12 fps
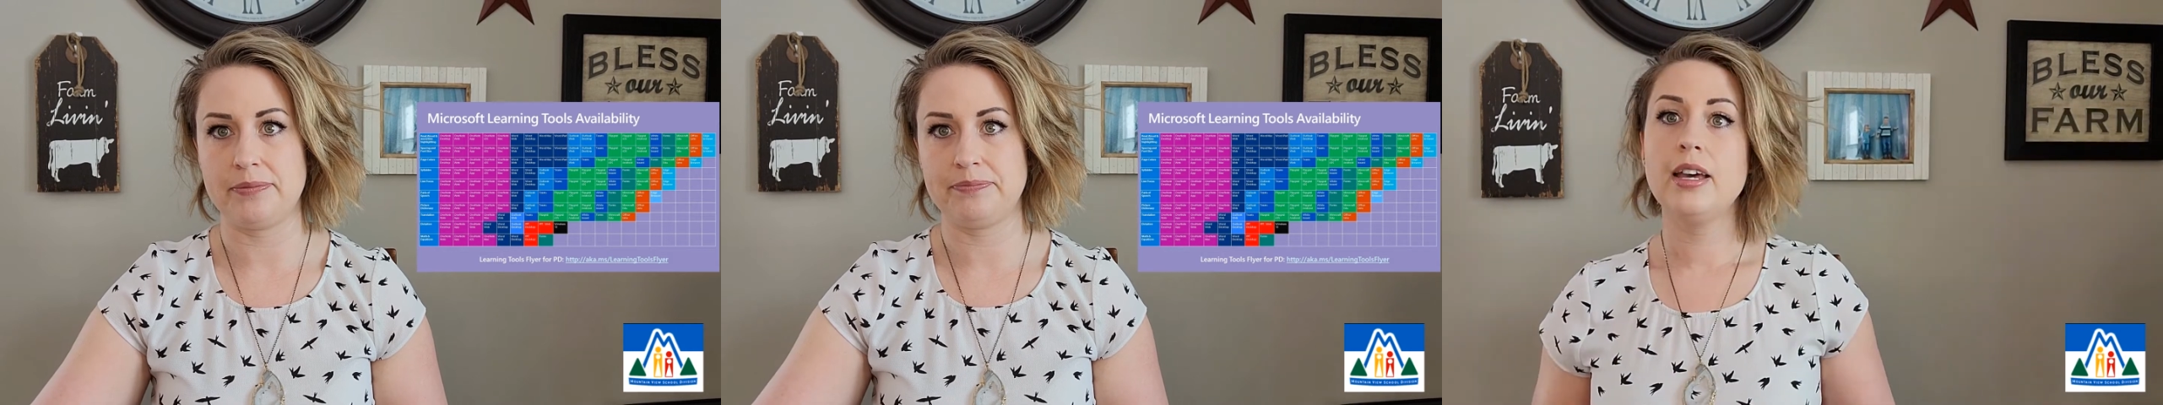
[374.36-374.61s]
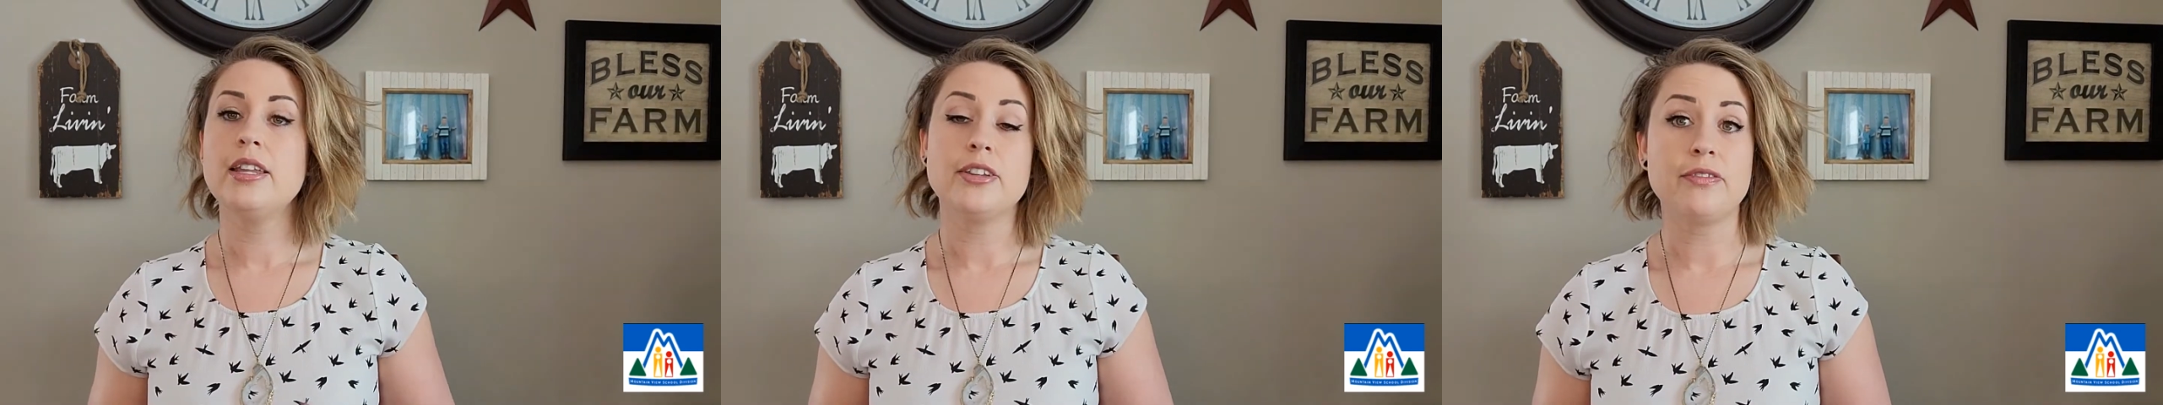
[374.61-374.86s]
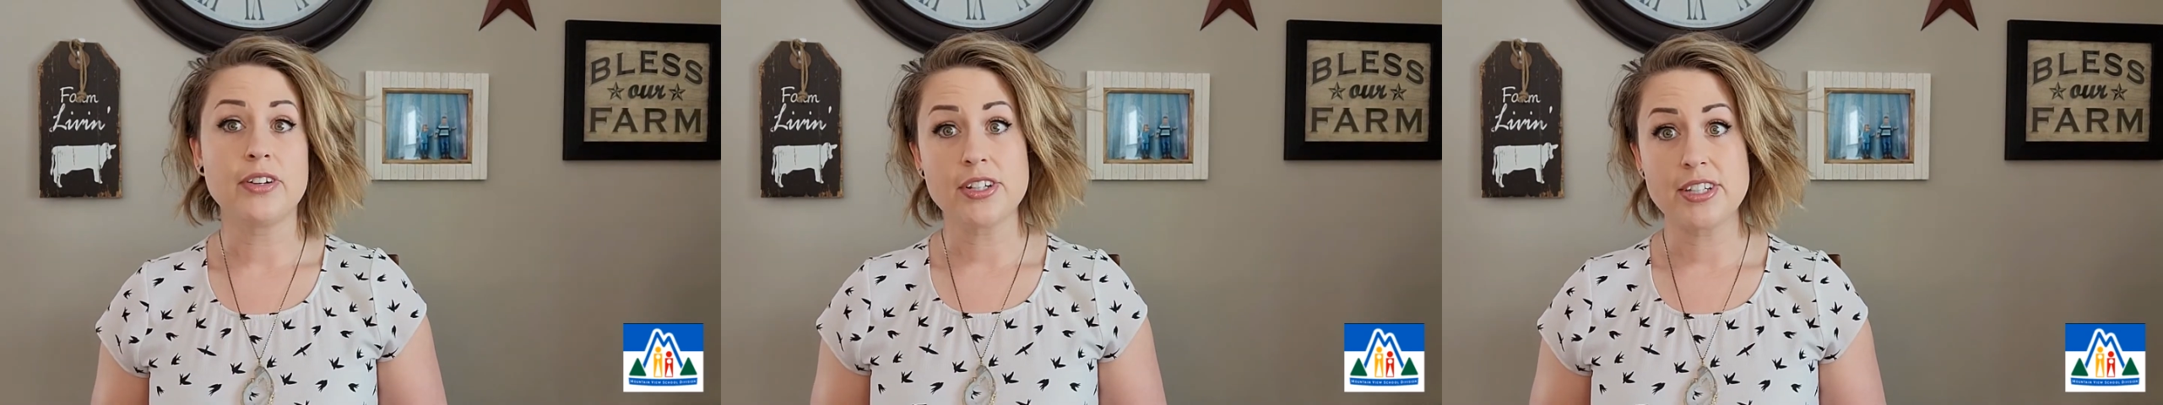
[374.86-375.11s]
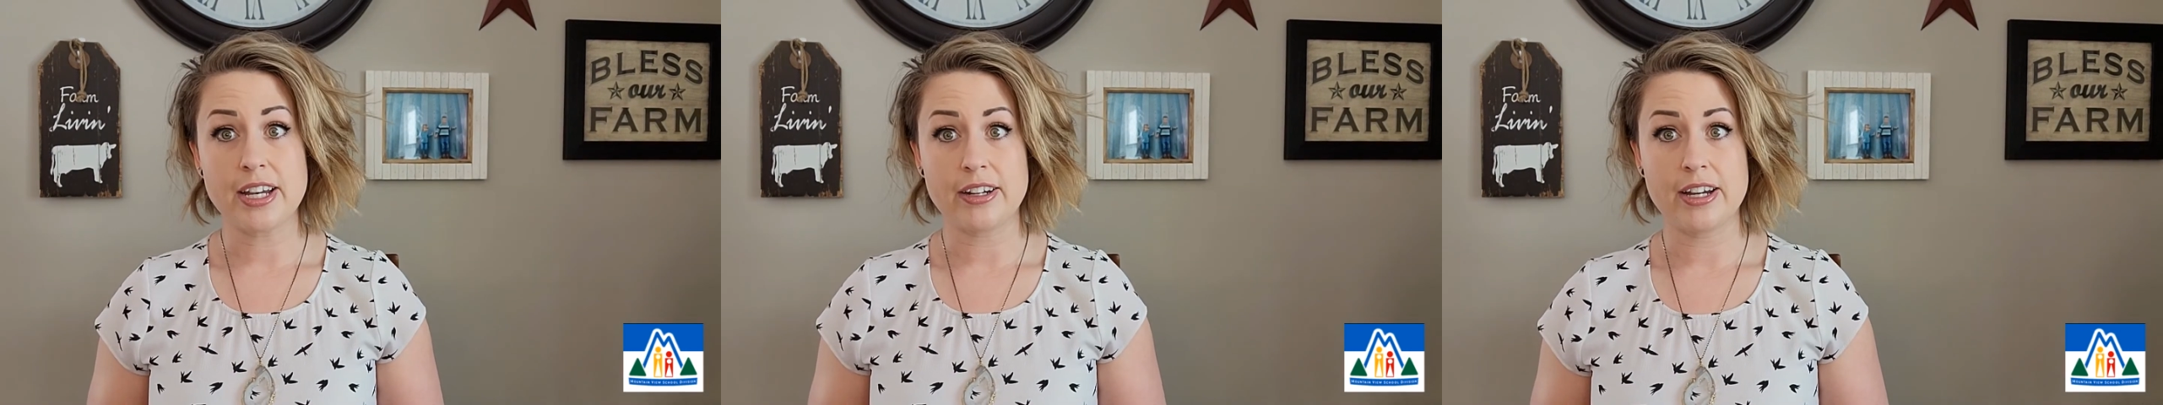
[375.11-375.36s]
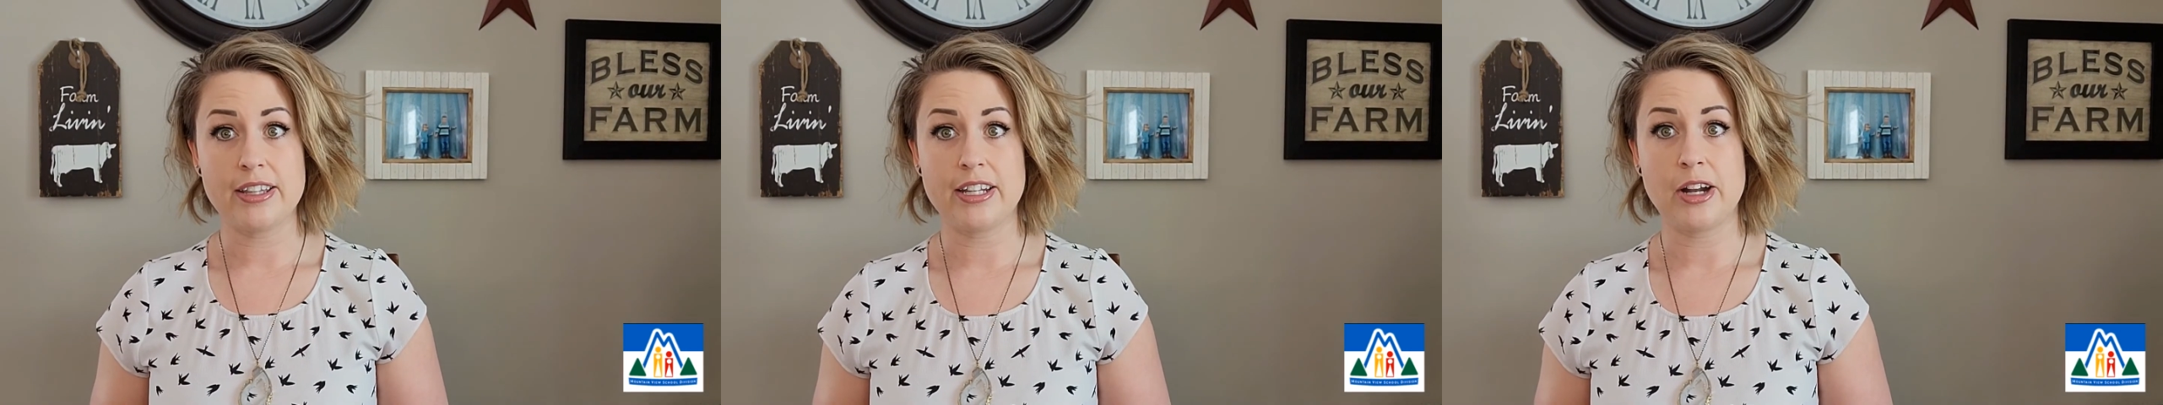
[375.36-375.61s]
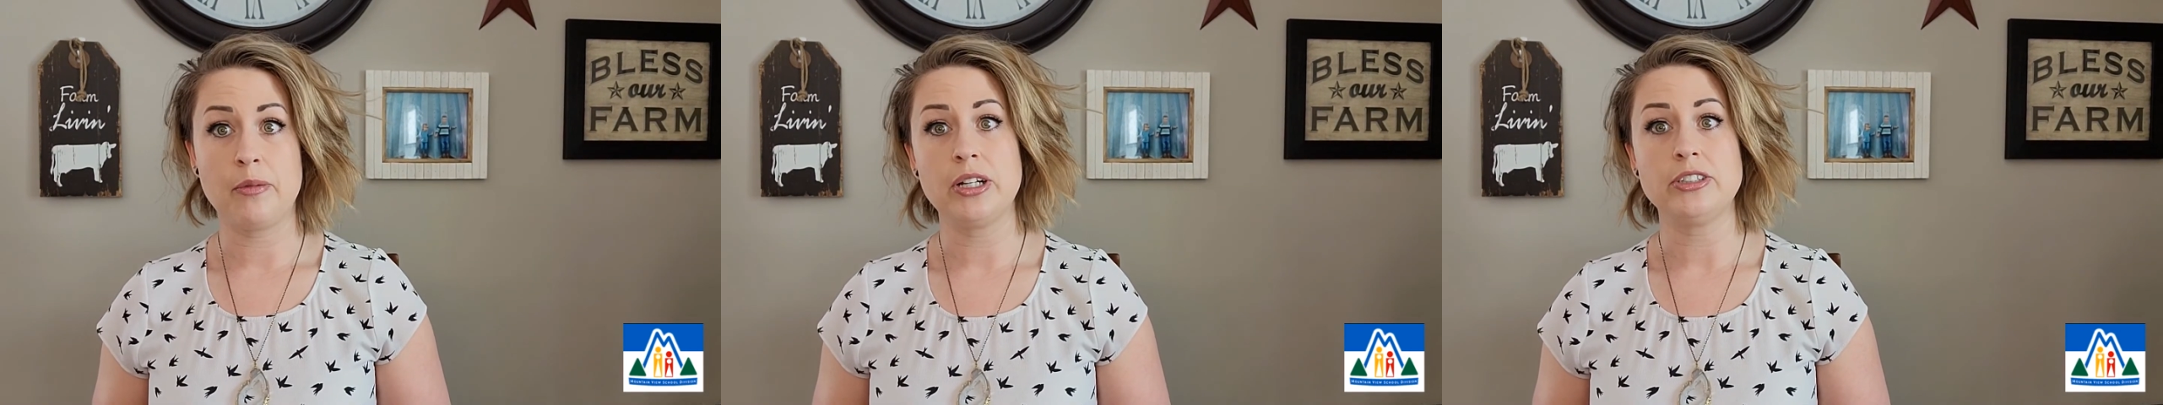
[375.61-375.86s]
The first area that I
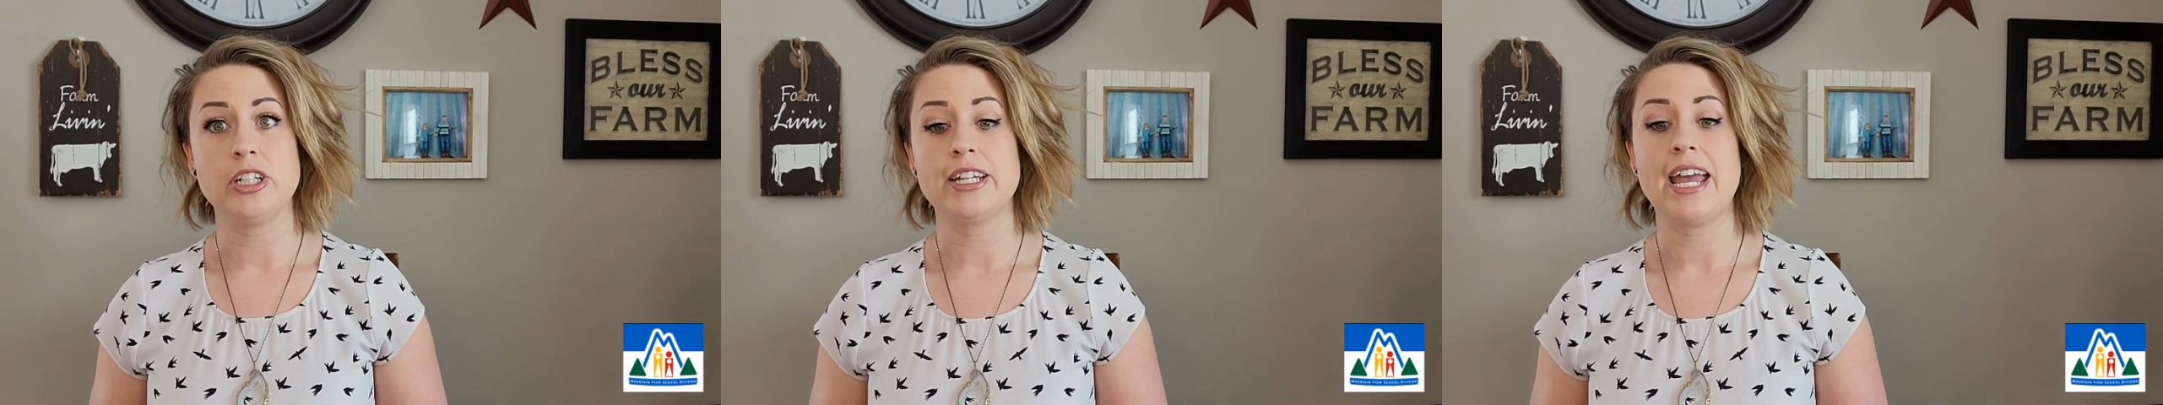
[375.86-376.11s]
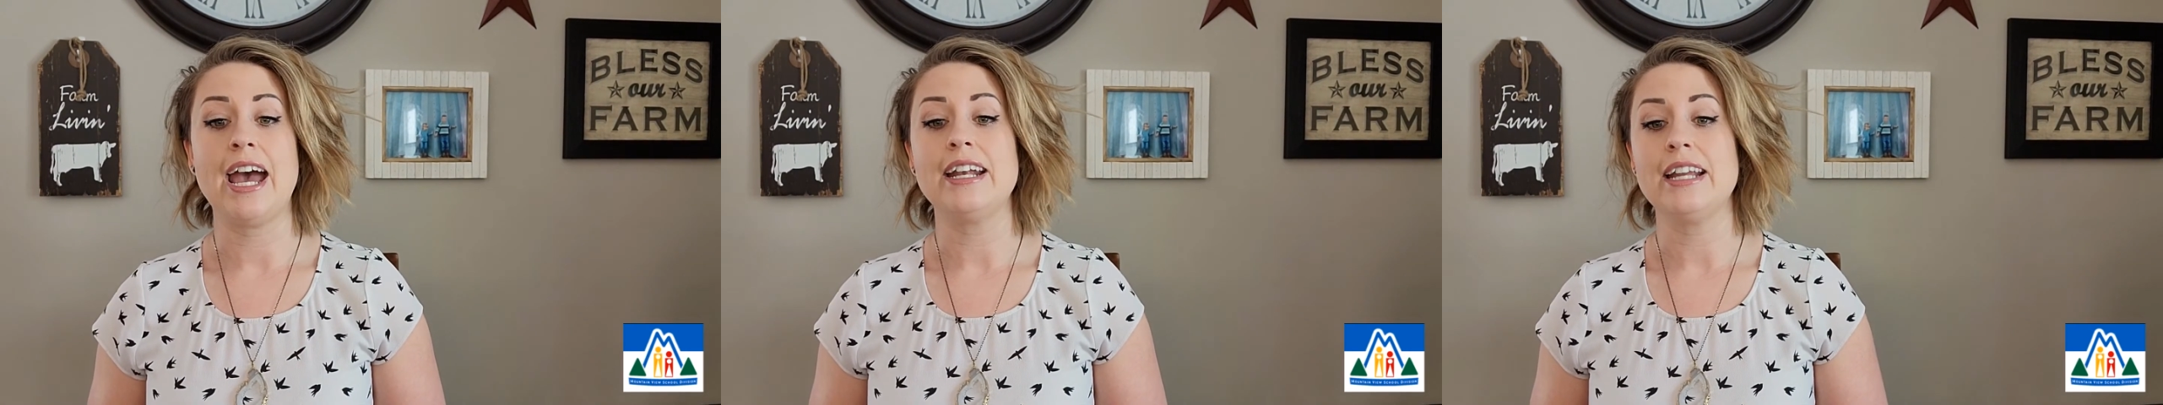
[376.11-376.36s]
want to look at